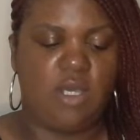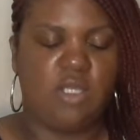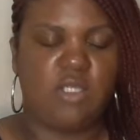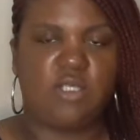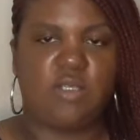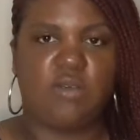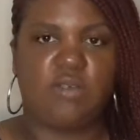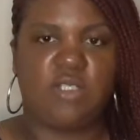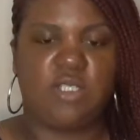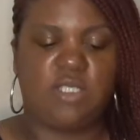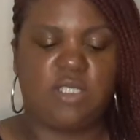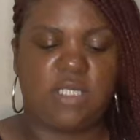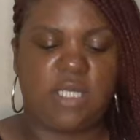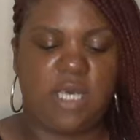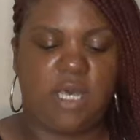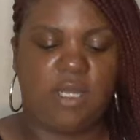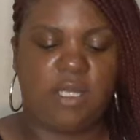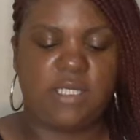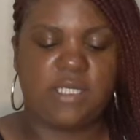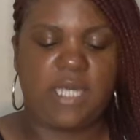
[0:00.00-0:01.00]
So
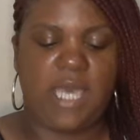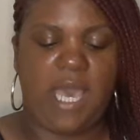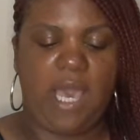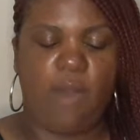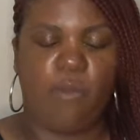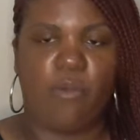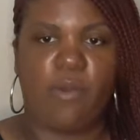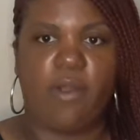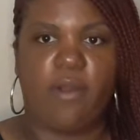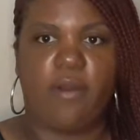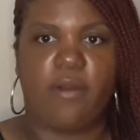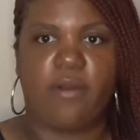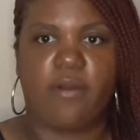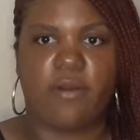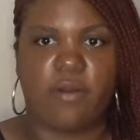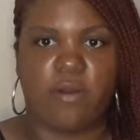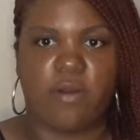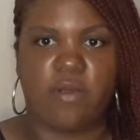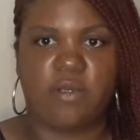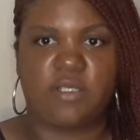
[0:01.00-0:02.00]
Giselle is out with her
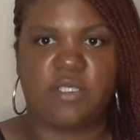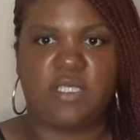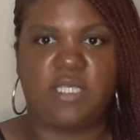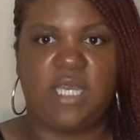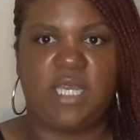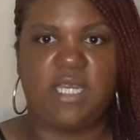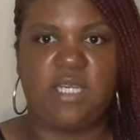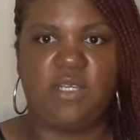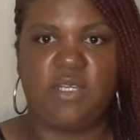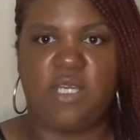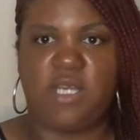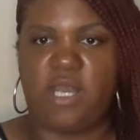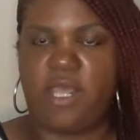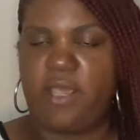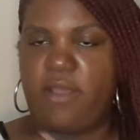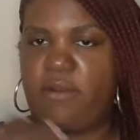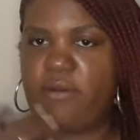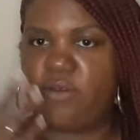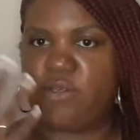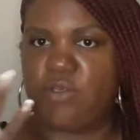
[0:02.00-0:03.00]
girls.
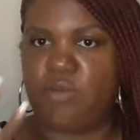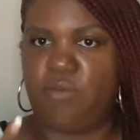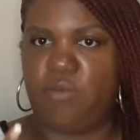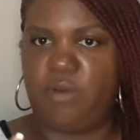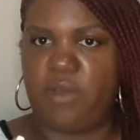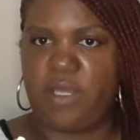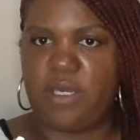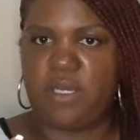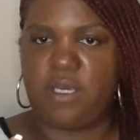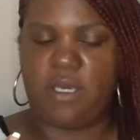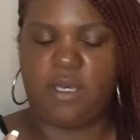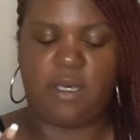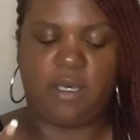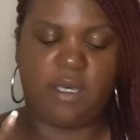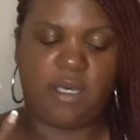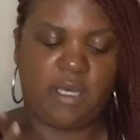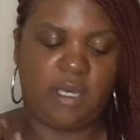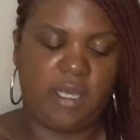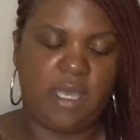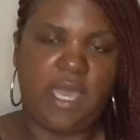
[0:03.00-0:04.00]
They are doing
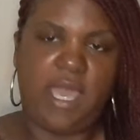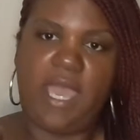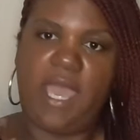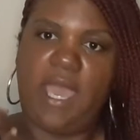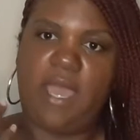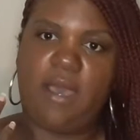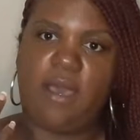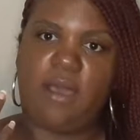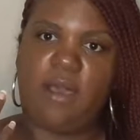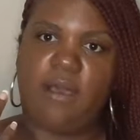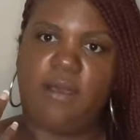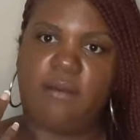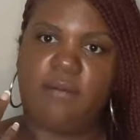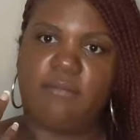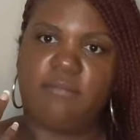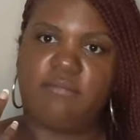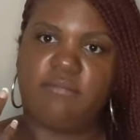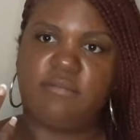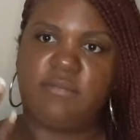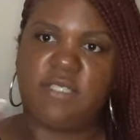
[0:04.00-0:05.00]
a
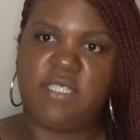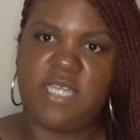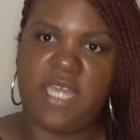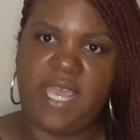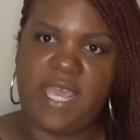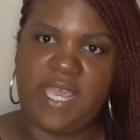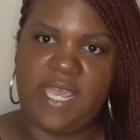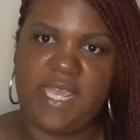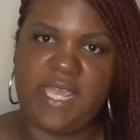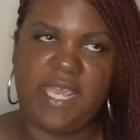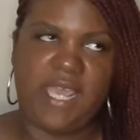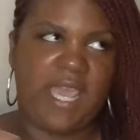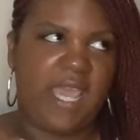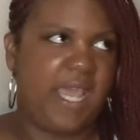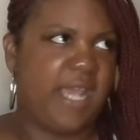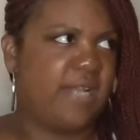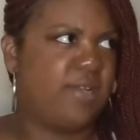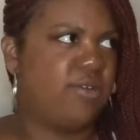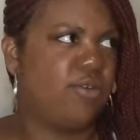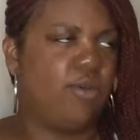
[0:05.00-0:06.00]
day
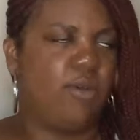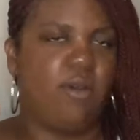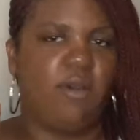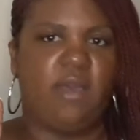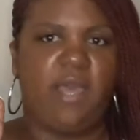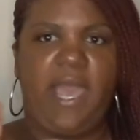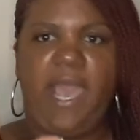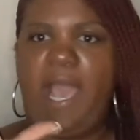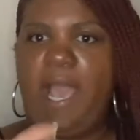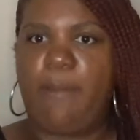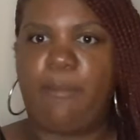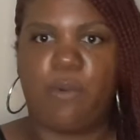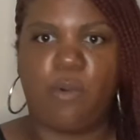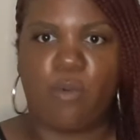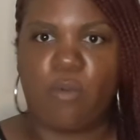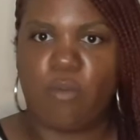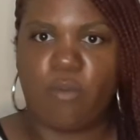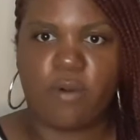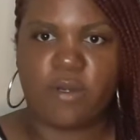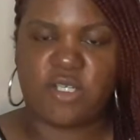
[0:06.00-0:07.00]
at the
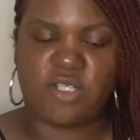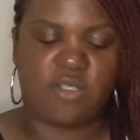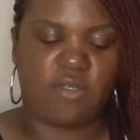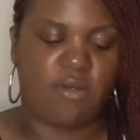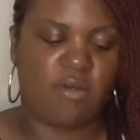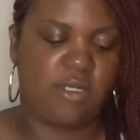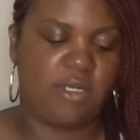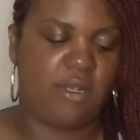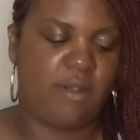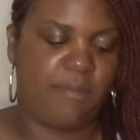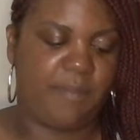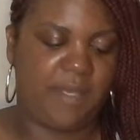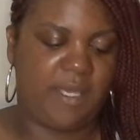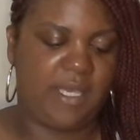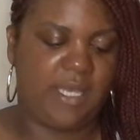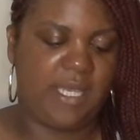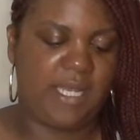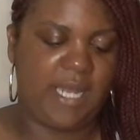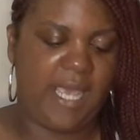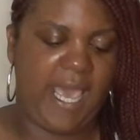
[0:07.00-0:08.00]
apple orchard. They're
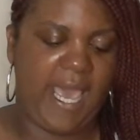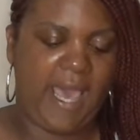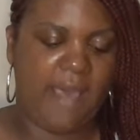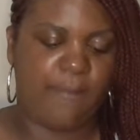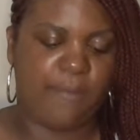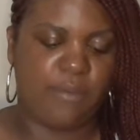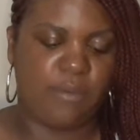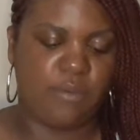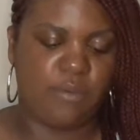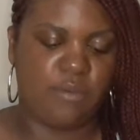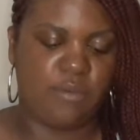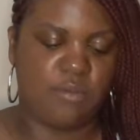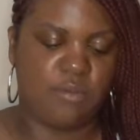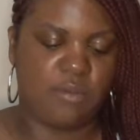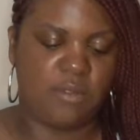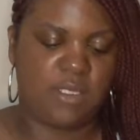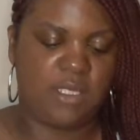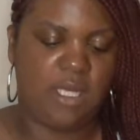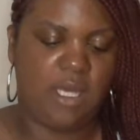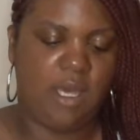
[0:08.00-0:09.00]
picking
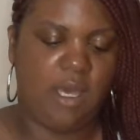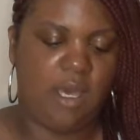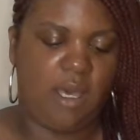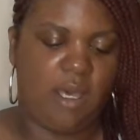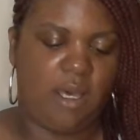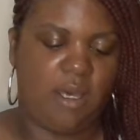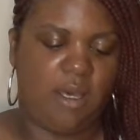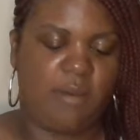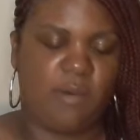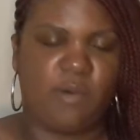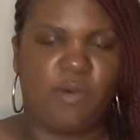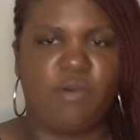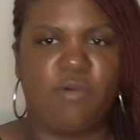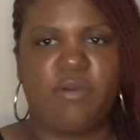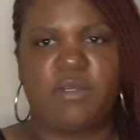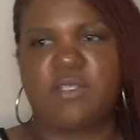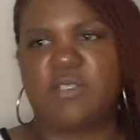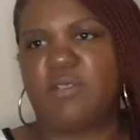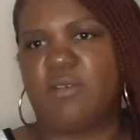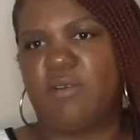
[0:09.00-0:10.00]
apples. Of
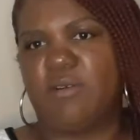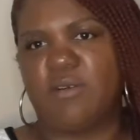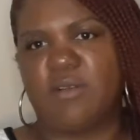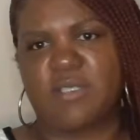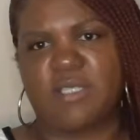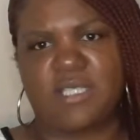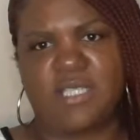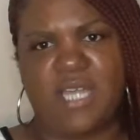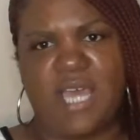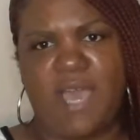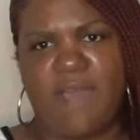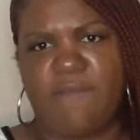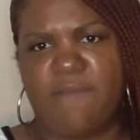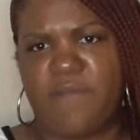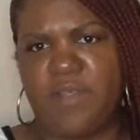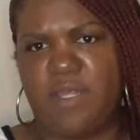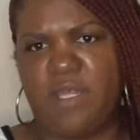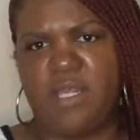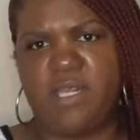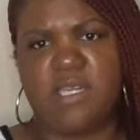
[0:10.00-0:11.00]
course, the girls is not
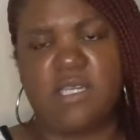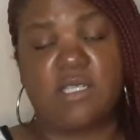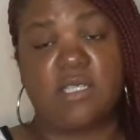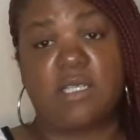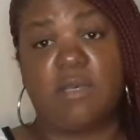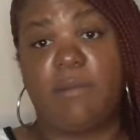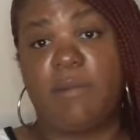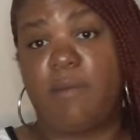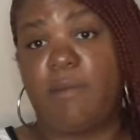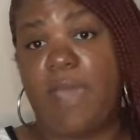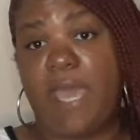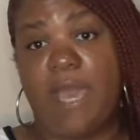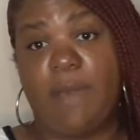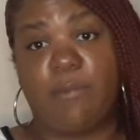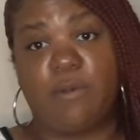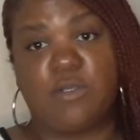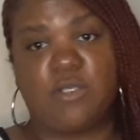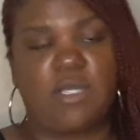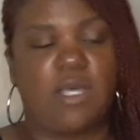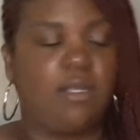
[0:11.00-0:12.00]
feeling it. Some of the
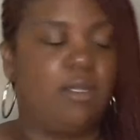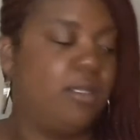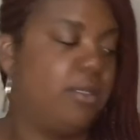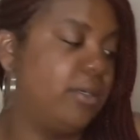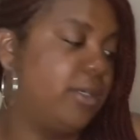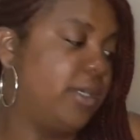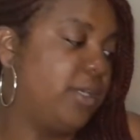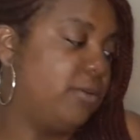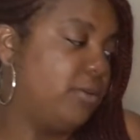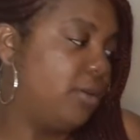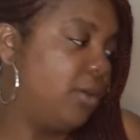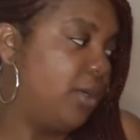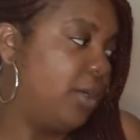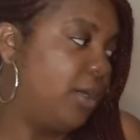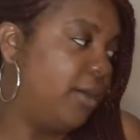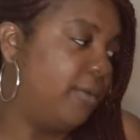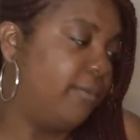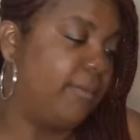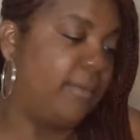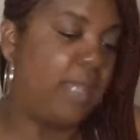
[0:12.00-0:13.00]
apples are looking
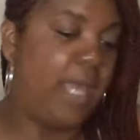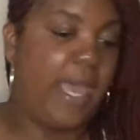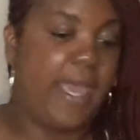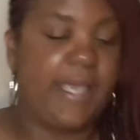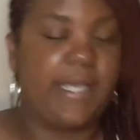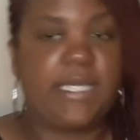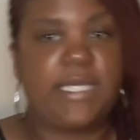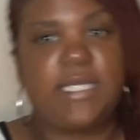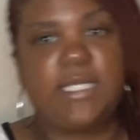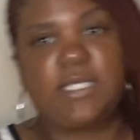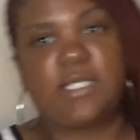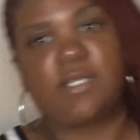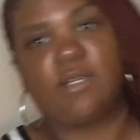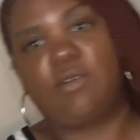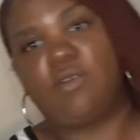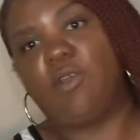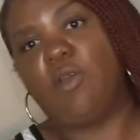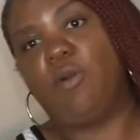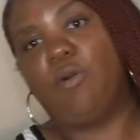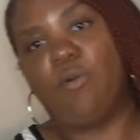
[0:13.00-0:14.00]
like it's a
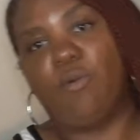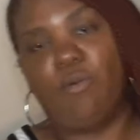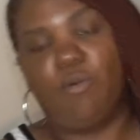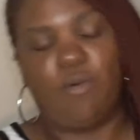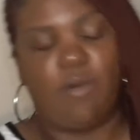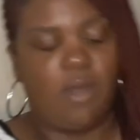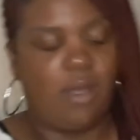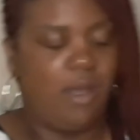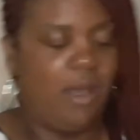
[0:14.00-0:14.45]
no.